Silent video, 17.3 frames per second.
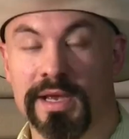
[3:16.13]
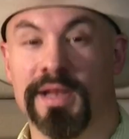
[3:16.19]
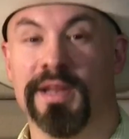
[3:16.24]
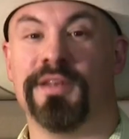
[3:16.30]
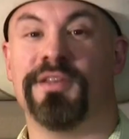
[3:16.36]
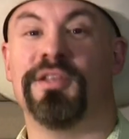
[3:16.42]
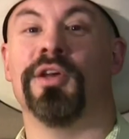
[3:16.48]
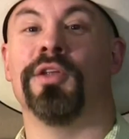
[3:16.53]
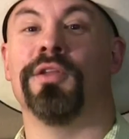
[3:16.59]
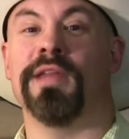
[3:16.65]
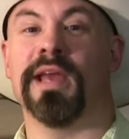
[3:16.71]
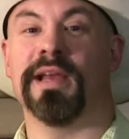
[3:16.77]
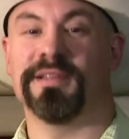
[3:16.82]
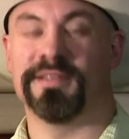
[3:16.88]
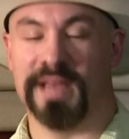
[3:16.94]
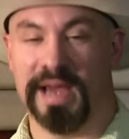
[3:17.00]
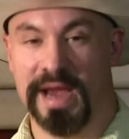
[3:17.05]
And until
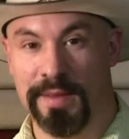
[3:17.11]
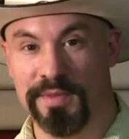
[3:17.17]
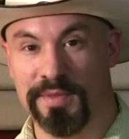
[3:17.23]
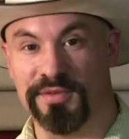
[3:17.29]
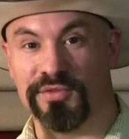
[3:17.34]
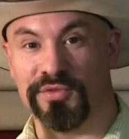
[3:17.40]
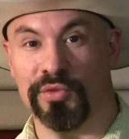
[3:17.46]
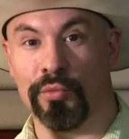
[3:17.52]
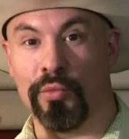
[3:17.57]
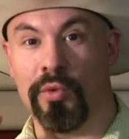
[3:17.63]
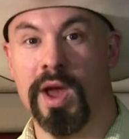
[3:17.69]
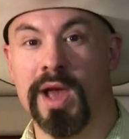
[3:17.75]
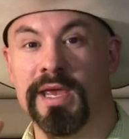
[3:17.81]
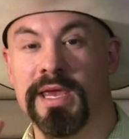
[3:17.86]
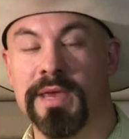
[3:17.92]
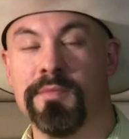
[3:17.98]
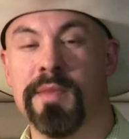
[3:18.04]
next time, this is the
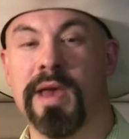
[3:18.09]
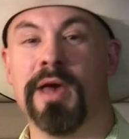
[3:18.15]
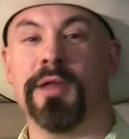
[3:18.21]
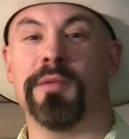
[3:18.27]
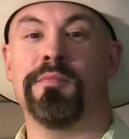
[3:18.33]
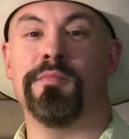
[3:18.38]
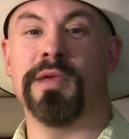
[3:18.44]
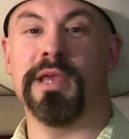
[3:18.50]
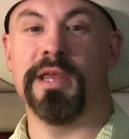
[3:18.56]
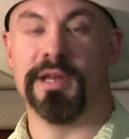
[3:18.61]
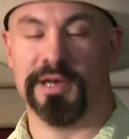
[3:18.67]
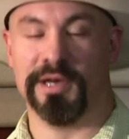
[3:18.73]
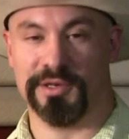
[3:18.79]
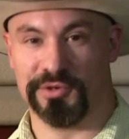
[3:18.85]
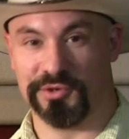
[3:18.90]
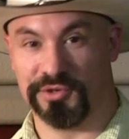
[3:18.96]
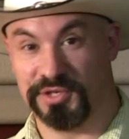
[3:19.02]
Rocky Mountain Meat
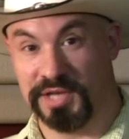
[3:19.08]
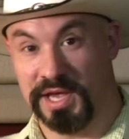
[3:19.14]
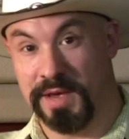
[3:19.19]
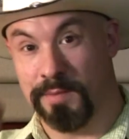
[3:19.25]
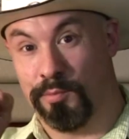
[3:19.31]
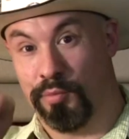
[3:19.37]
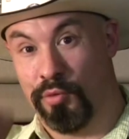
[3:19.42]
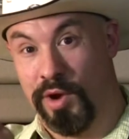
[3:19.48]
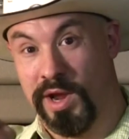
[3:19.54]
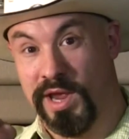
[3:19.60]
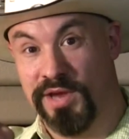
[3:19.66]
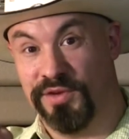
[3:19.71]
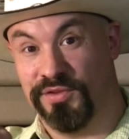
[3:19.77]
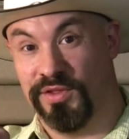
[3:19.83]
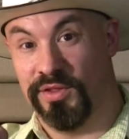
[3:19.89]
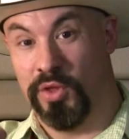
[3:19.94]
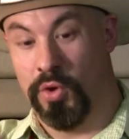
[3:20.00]
Hunter saying
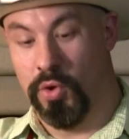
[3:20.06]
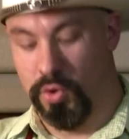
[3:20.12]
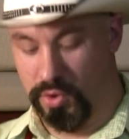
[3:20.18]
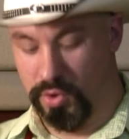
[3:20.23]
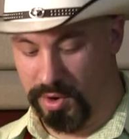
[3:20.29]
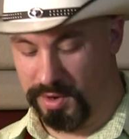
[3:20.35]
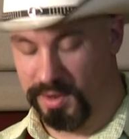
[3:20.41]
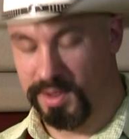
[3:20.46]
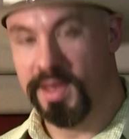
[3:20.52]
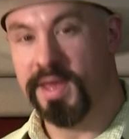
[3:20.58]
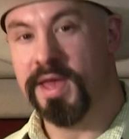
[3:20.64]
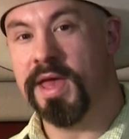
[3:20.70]
praise the Lord